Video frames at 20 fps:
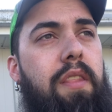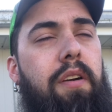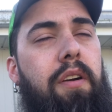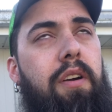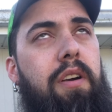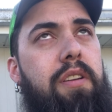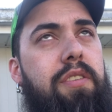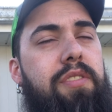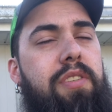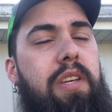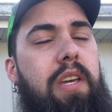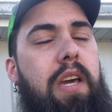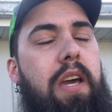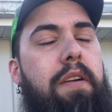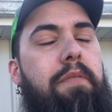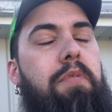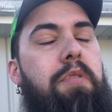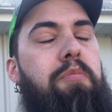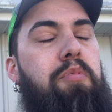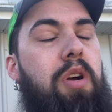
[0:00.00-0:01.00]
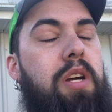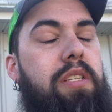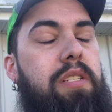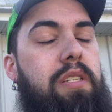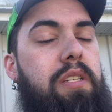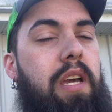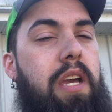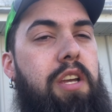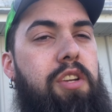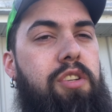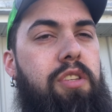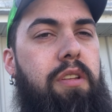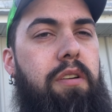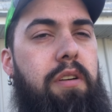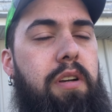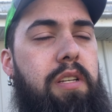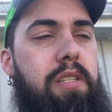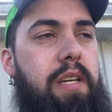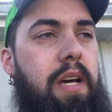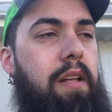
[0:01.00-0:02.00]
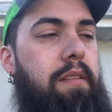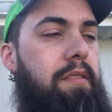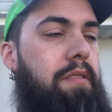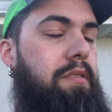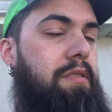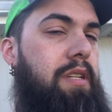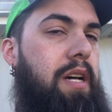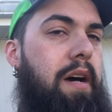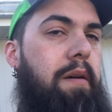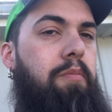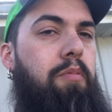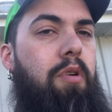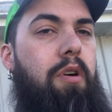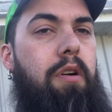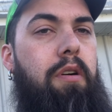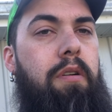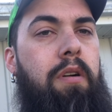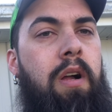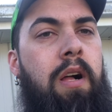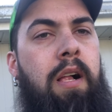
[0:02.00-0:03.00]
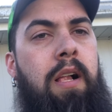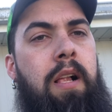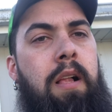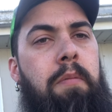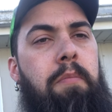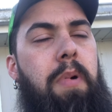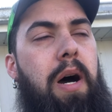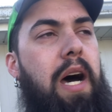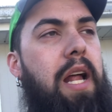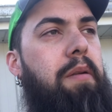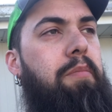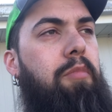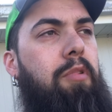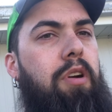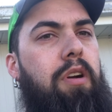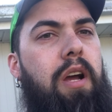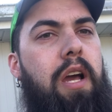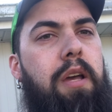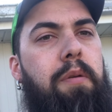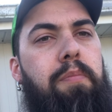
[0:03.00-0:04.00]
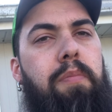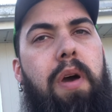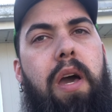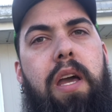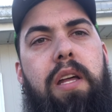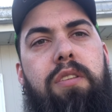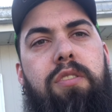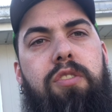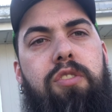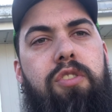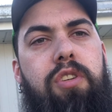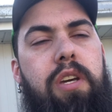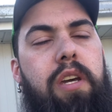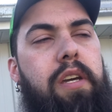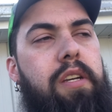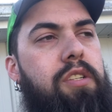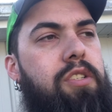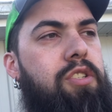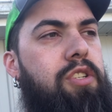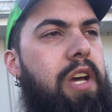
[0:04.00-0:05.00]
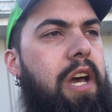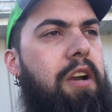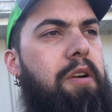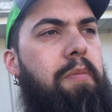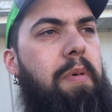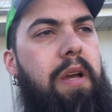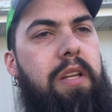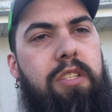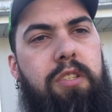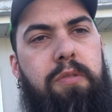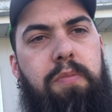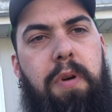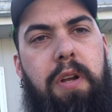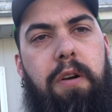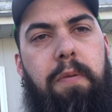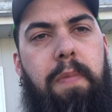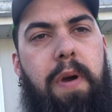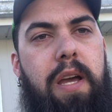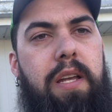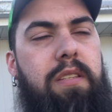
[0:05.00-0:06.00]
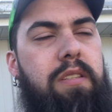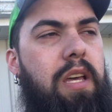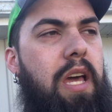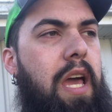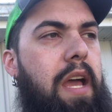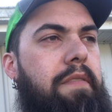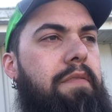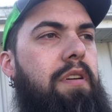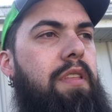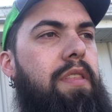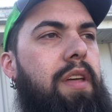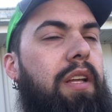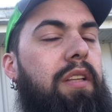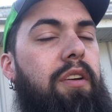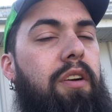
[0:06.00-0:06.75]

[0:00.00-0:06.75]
They're going to see every presentation there is out there, top water, bottom, crankbaits, jigs, chatterbaits, spinnerbaits, everything.